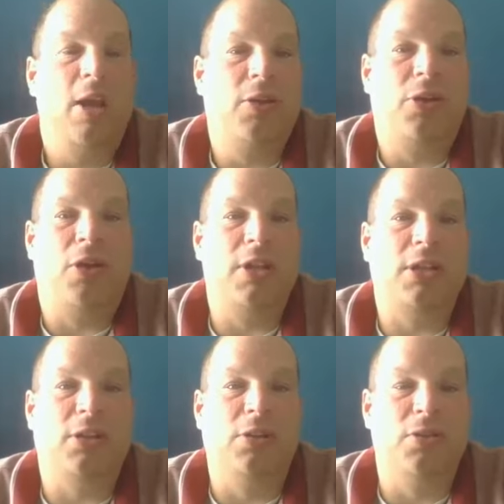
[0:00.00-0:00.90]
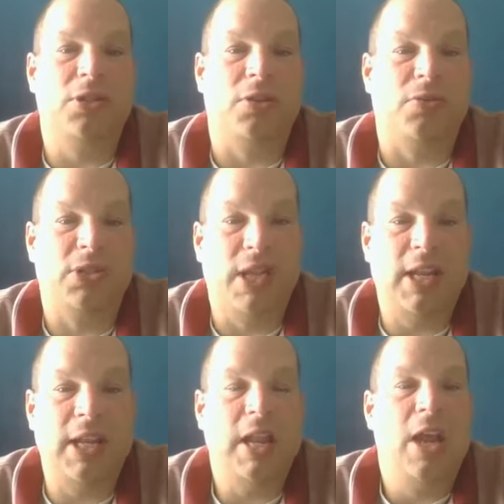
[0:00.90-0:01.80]
They're going to lose their
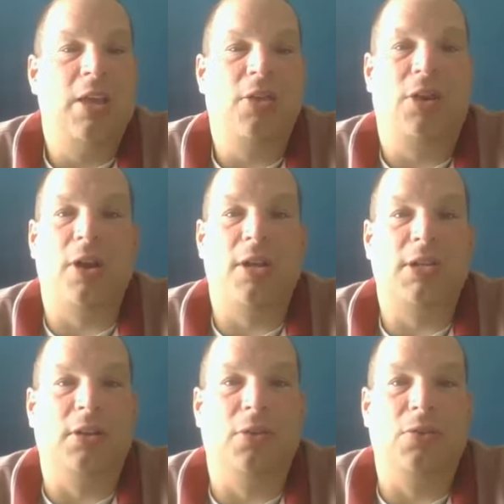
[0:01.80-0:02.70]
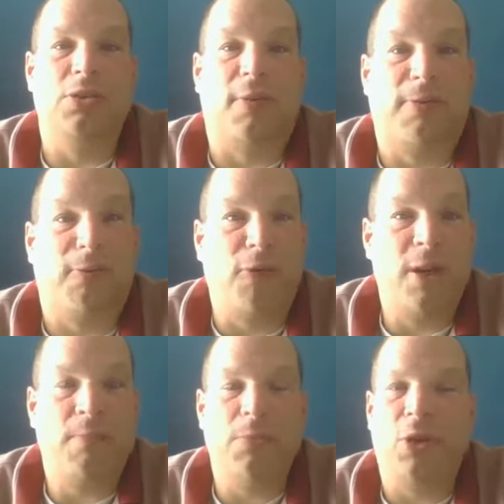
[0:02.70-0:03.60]
city. They're going to lose their freedom.